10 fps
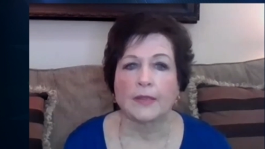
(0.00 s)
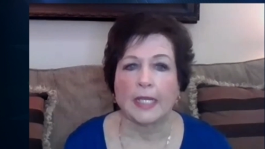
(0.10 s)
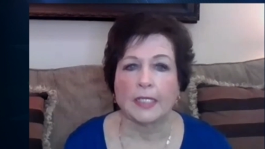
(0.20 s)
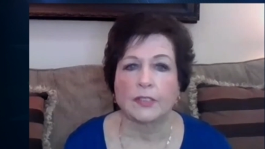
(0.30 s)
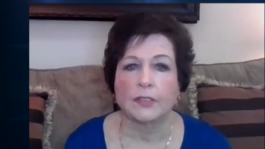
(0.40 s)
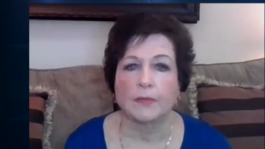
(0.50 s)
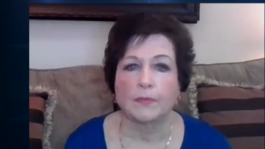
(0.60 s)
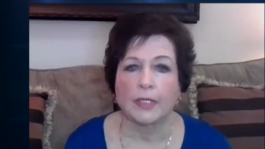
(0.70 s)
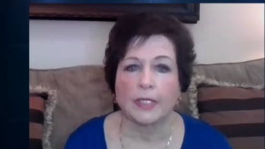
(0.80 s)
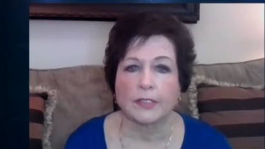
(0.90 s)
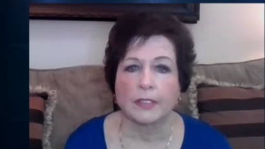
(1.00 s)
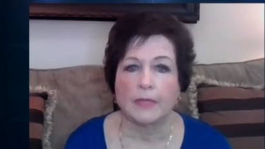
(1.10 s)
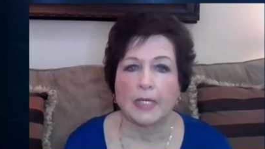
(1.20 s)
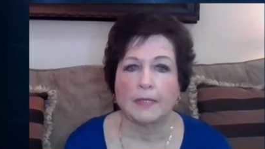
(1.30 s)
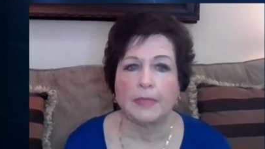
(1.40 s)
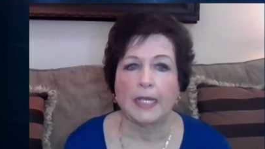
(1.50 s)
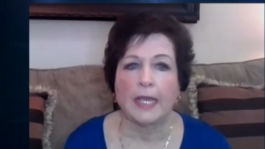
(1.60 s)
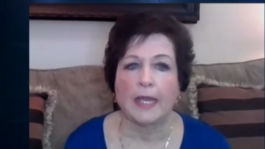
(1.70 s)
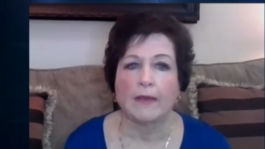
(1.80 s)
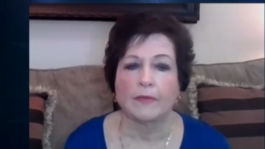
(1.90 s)
Thanks to the prayers on my
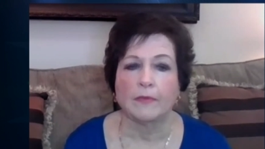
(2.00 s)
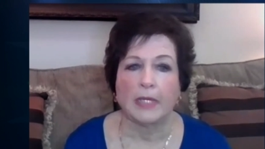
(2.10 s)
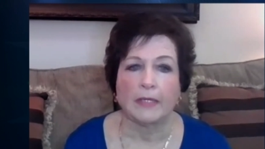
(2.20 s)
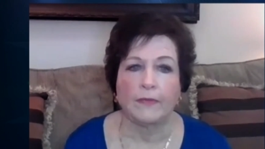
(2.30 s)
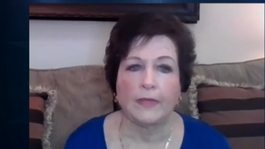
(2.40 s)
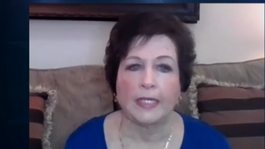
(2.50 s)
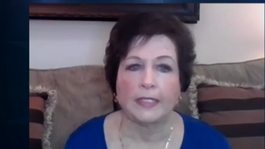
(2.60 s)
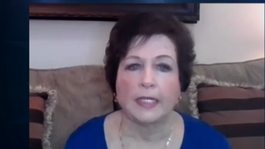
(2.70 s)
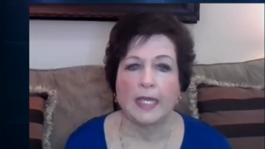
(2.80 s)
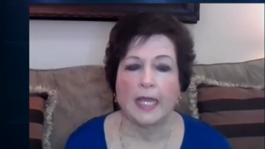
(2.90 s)
behalf, my faith,